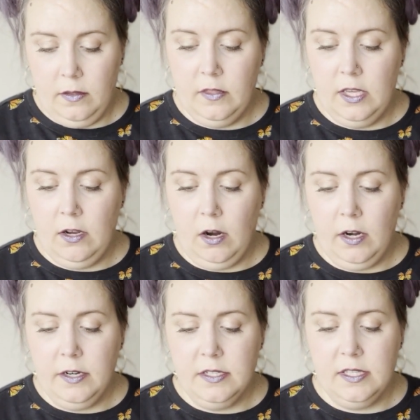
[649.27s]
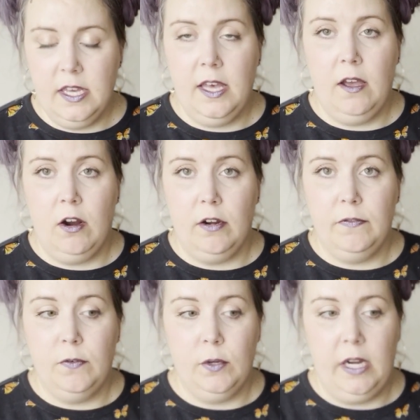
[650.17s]
the cards that are
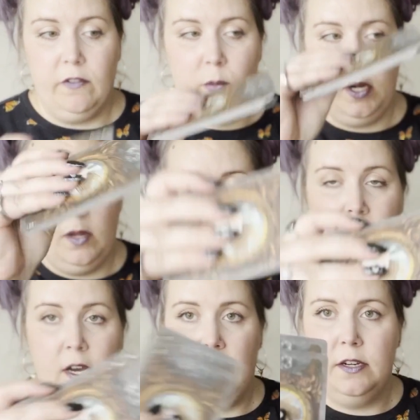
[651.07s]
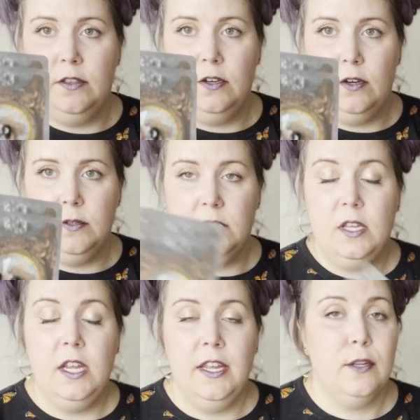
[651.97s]
for everybody beyond the ghost,
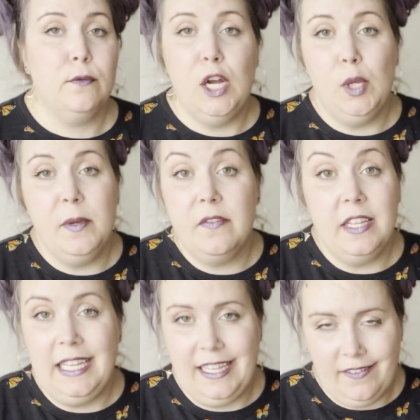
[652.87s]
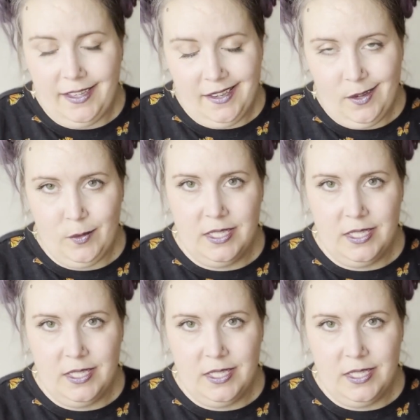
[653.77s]
in the realm of the living, we'll